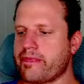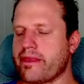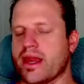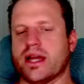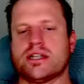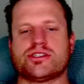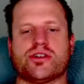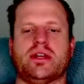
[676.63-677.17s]

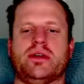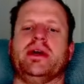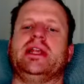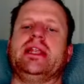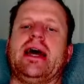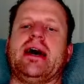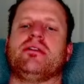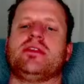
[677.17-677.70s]
So anyway,
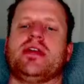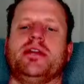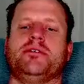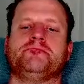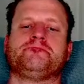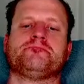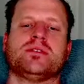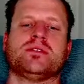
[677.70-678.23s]
now that
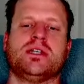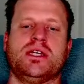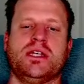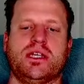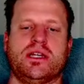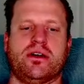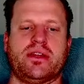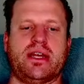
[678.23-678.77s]

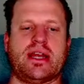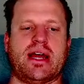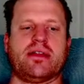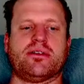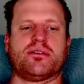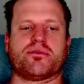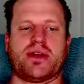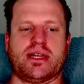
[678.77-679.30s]

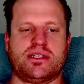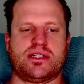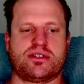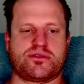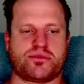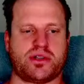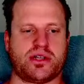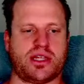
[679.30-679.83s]
rent is
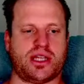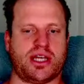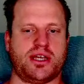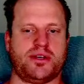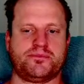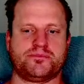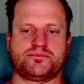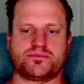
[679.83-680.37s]
really,
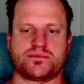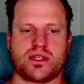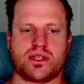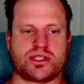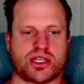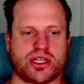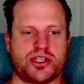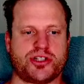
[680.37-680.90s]
it's going to
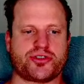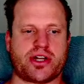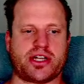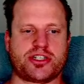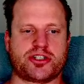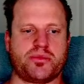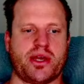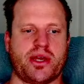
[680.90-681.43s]
stretch me,